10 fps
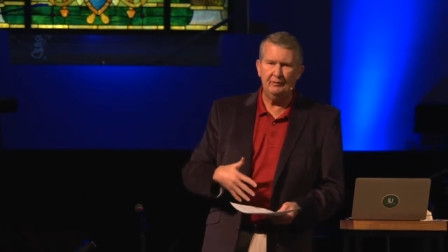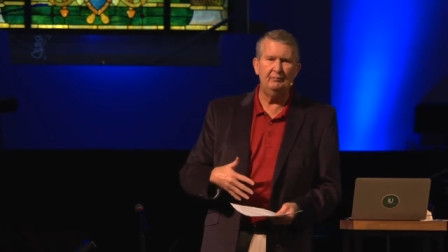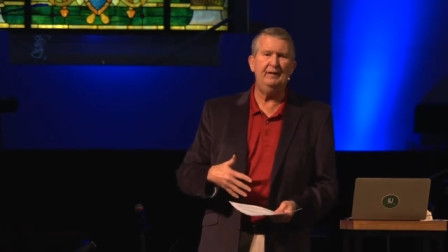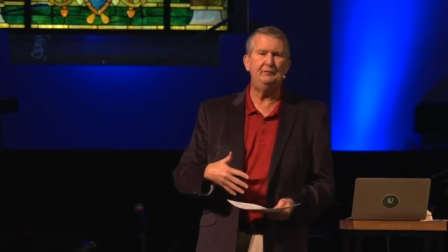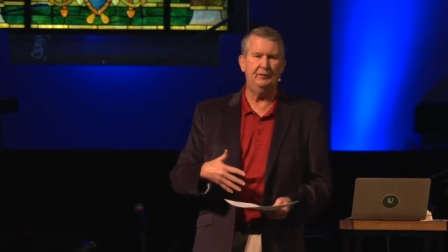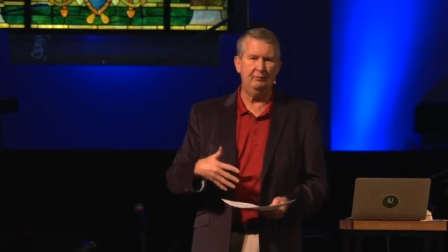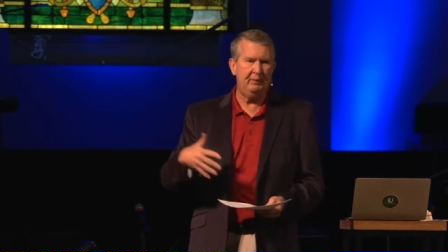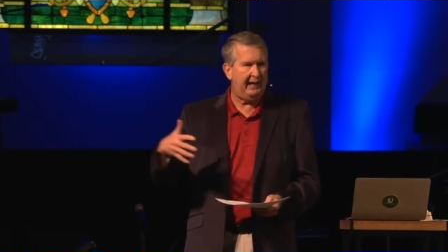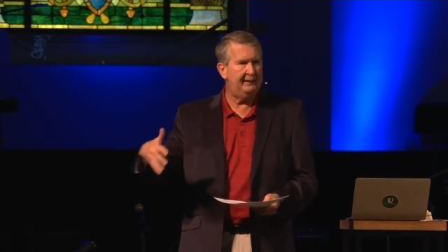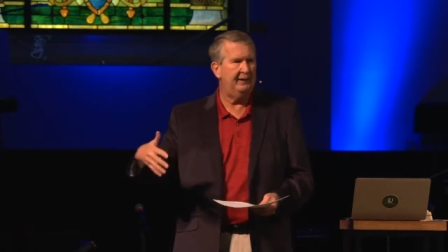Convention.
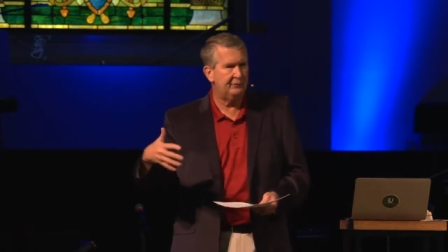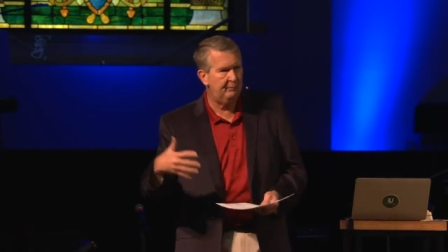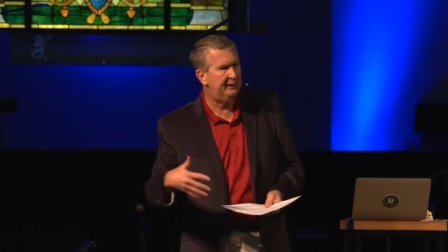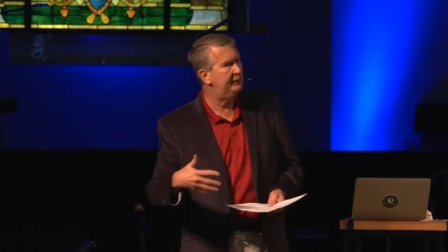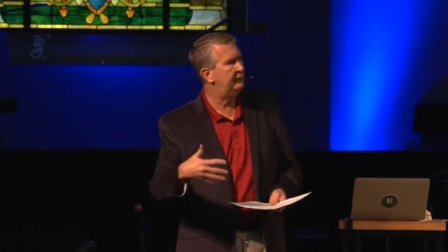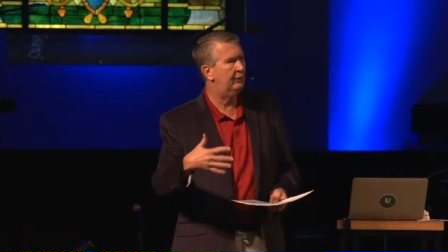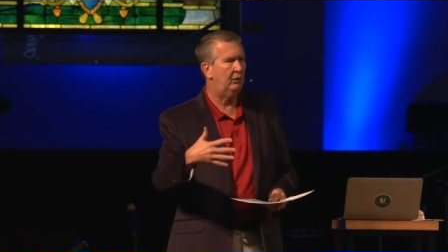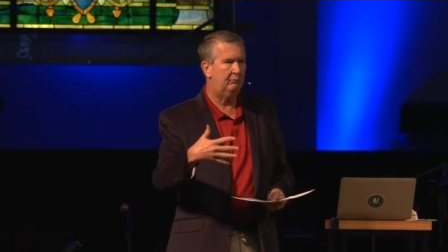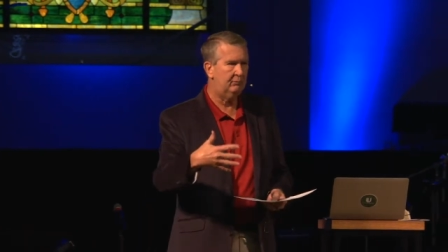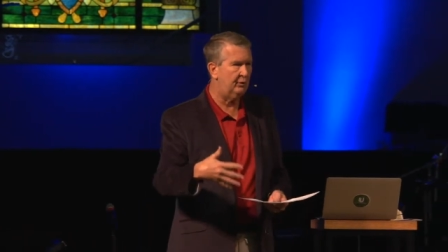Pat has been here
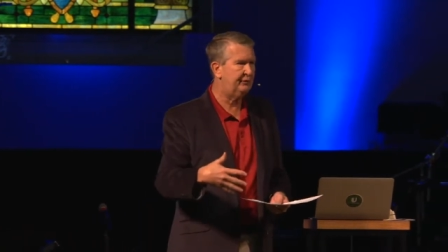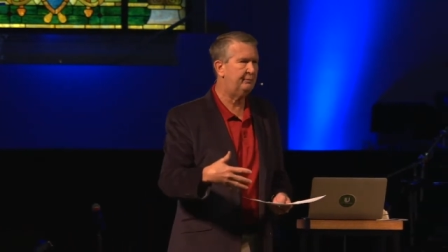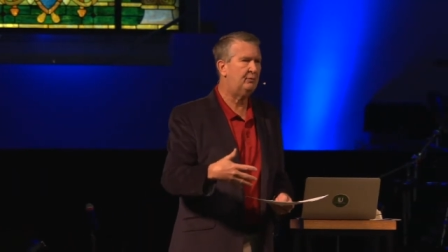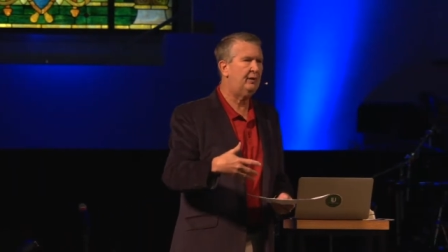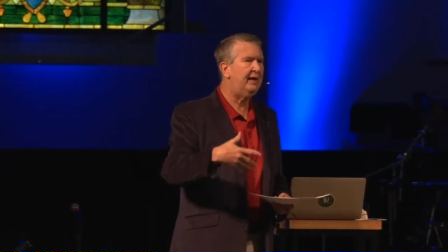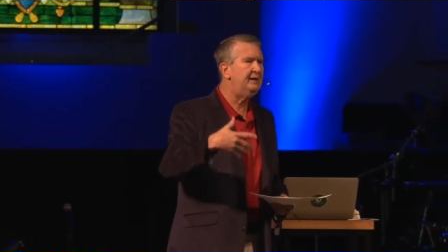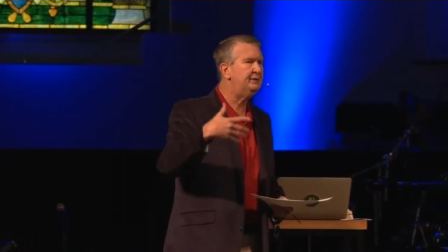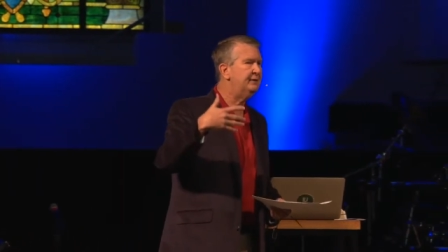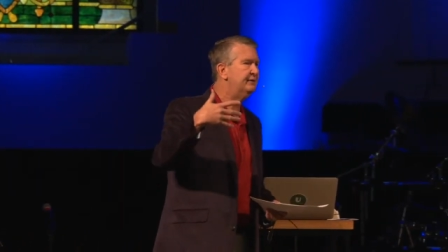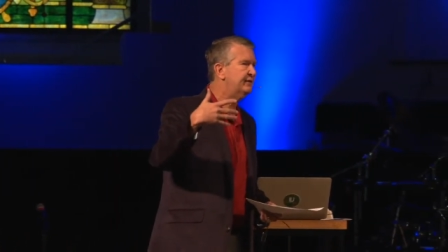on multiple
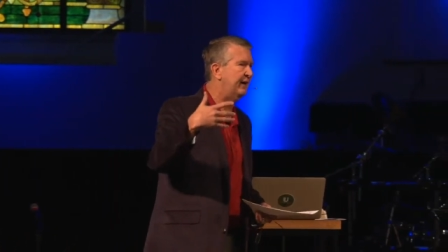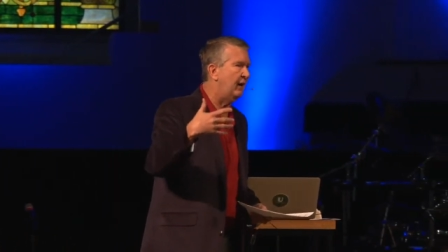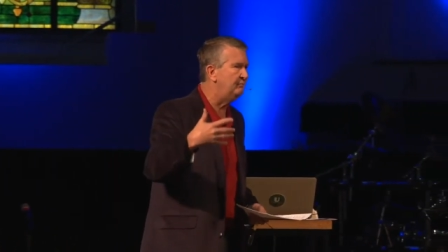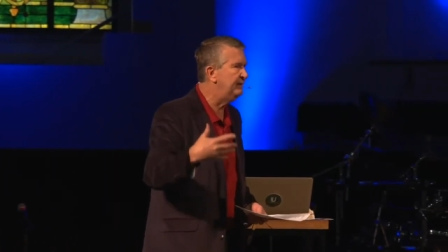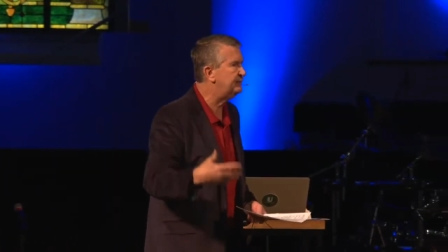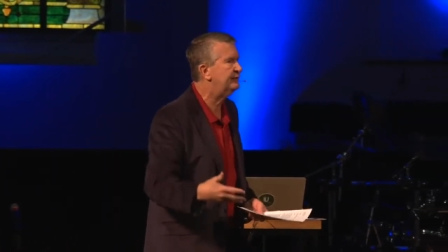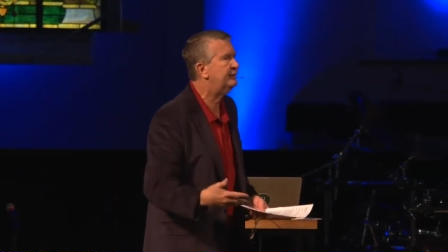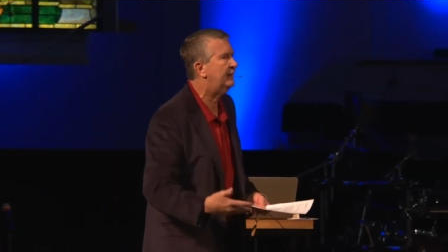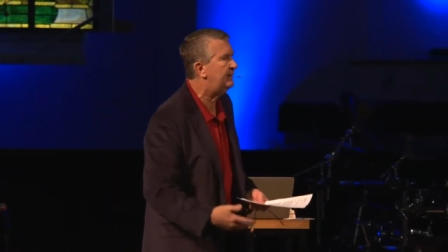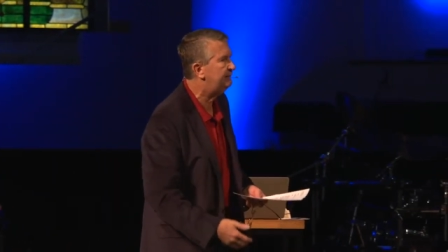occasions at our mission
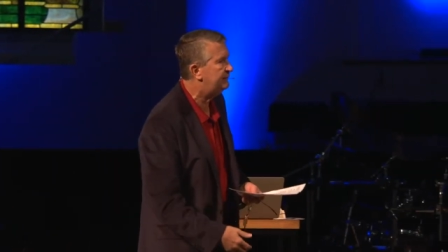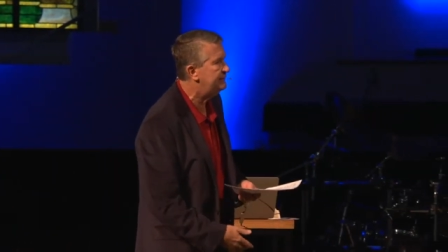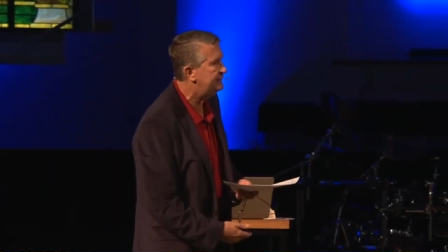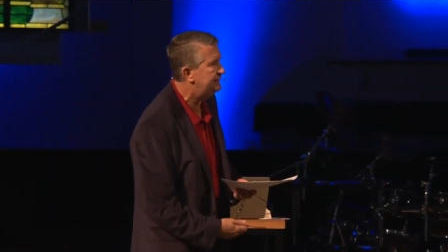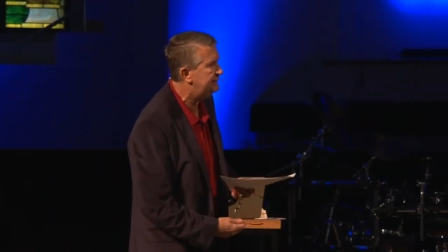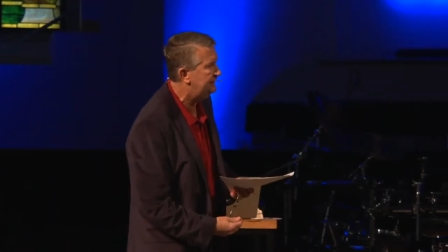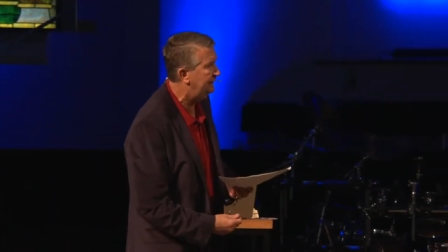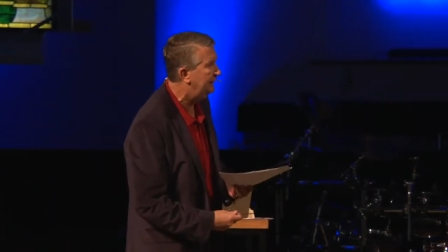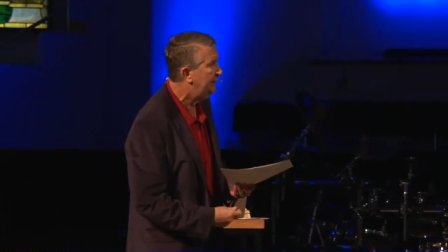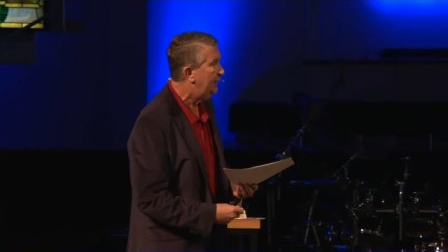conferences,
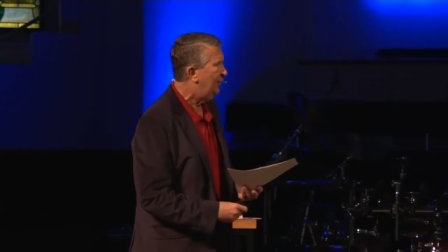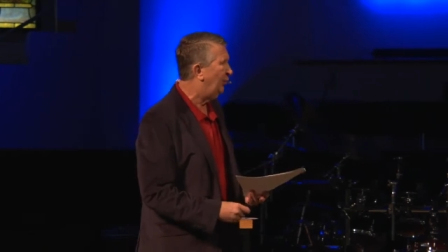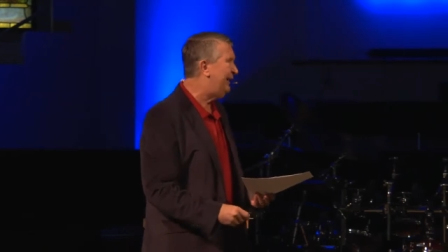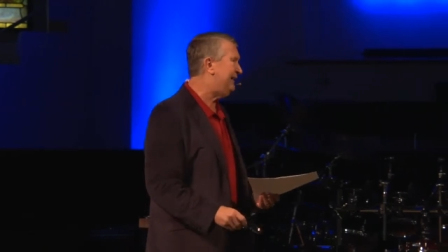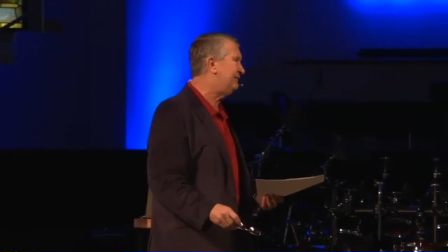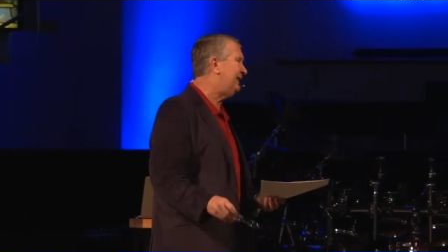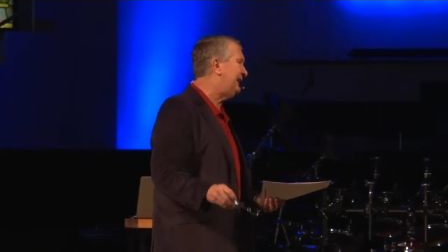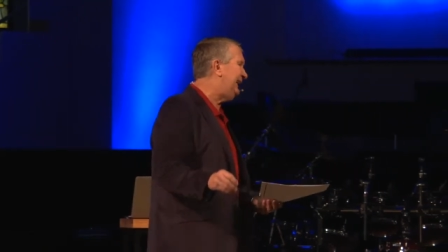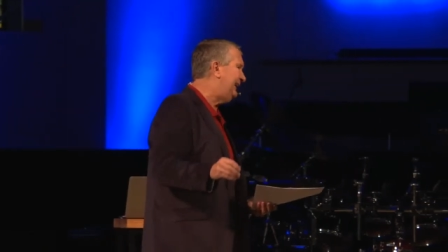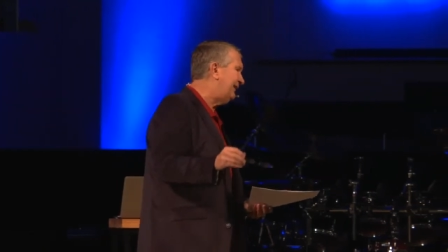and we have
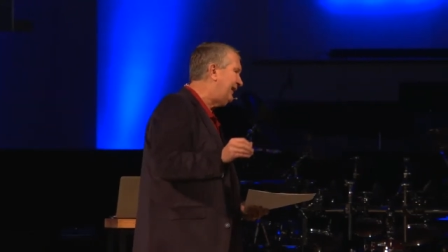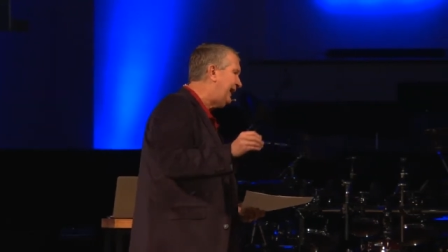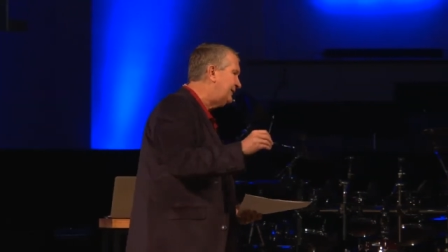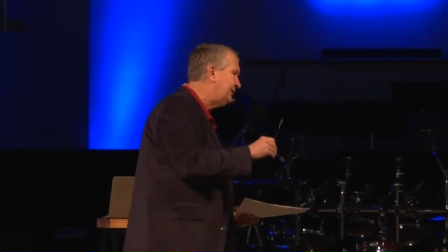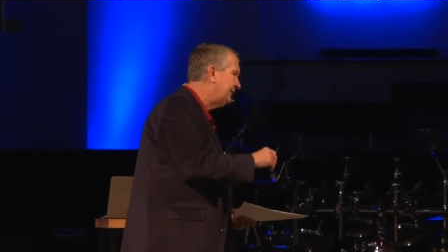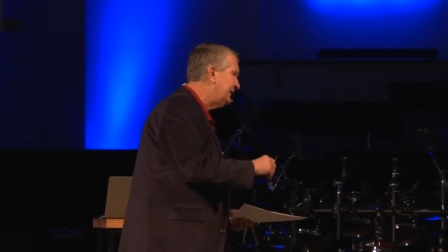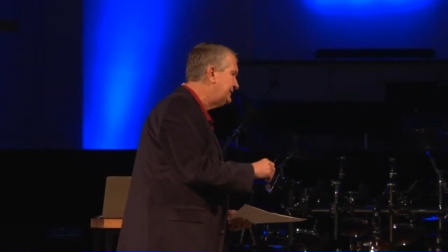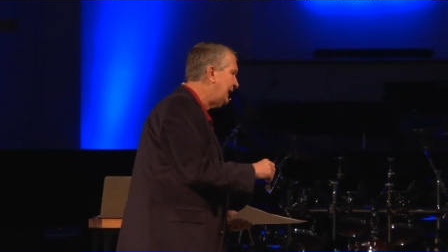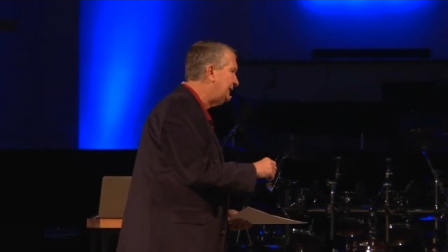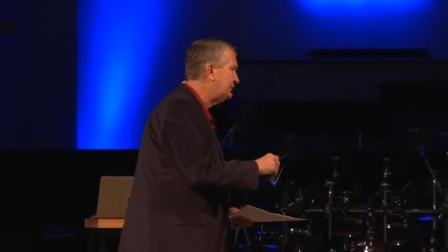done international
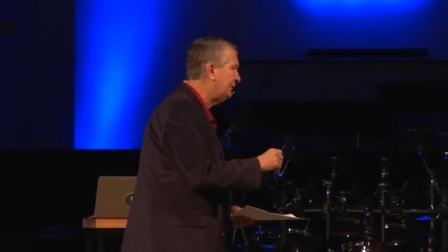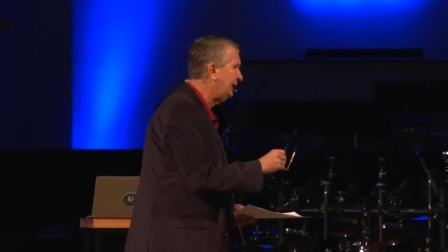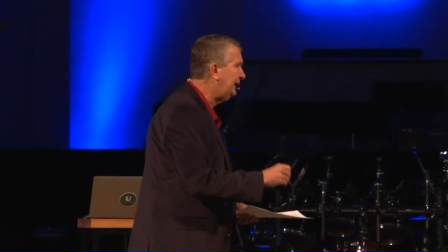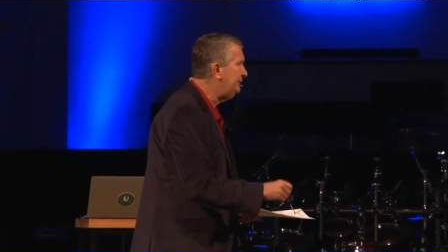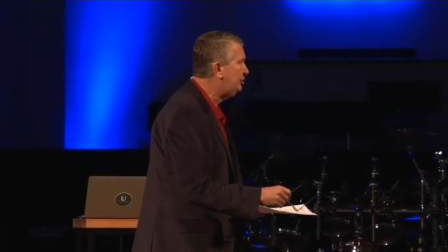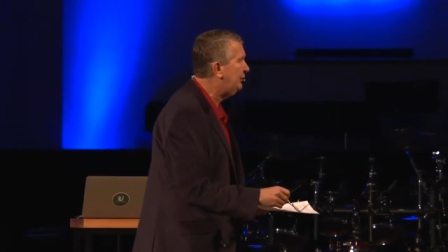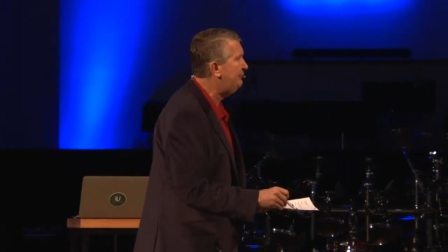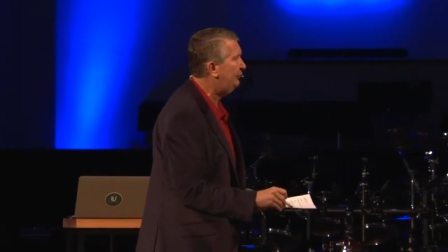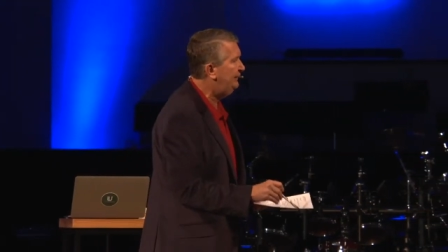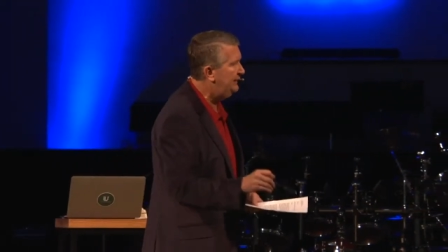disaster relief
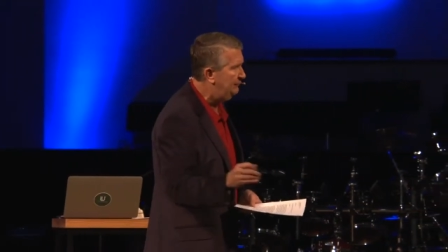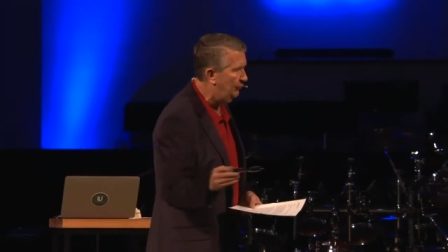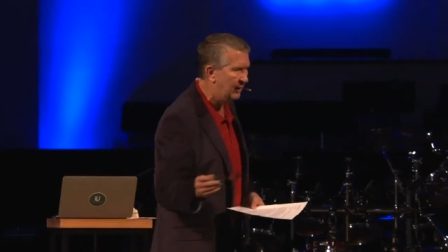trips with him.